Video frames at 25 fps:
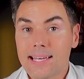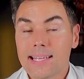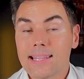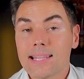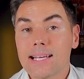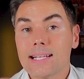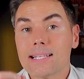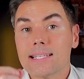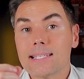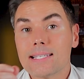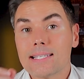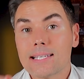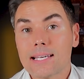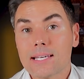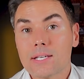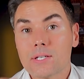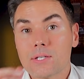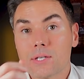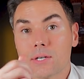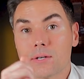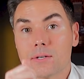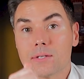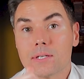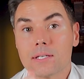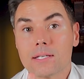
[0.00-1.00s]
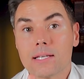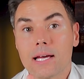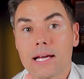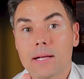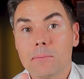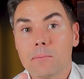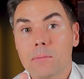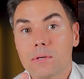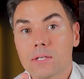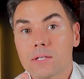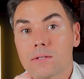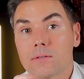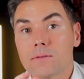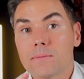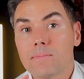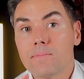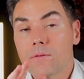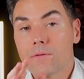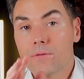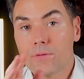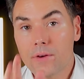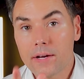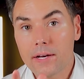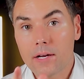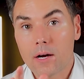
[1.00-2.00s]
that's 6 years and 9 months
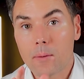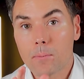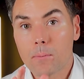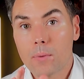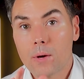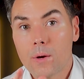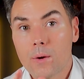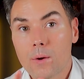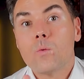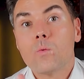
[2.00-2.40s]
freed up,